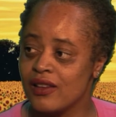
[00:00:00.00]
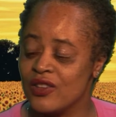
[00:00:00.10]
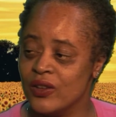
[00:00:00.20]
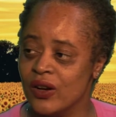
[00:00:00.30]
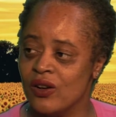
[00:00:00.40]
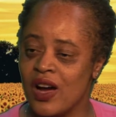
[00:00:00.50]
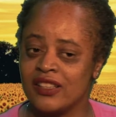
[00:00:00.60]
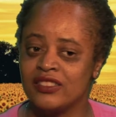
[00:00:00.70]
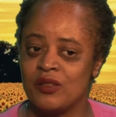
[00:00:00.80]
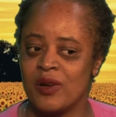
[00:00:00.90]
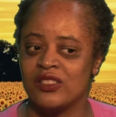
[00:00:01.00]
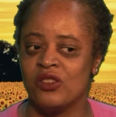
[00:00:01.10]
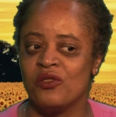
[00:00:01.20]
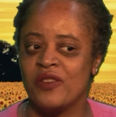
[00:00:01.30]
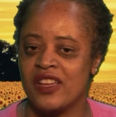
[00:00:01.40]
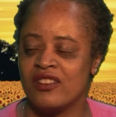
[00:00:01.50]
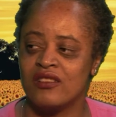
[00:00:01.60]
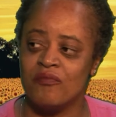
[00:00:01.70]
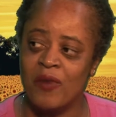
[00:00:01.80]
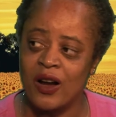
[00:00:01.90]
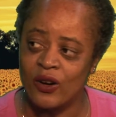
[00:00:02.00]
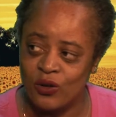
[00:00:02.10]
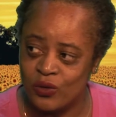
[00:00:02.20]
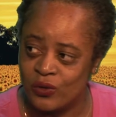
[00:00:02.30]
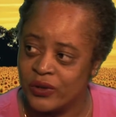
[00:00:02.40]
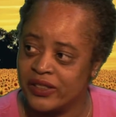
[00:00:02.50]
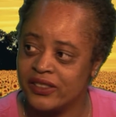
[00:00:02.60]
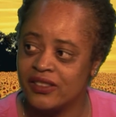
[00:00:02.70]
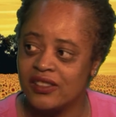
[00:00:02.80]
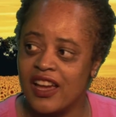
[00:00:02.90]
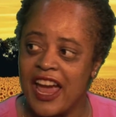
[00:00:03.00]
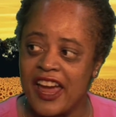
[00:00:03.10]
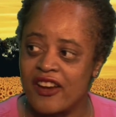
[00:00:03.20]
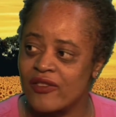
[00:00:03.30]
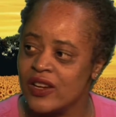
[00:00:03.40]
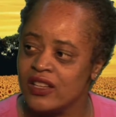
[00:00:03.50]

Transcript: You know, I see myself in my own area.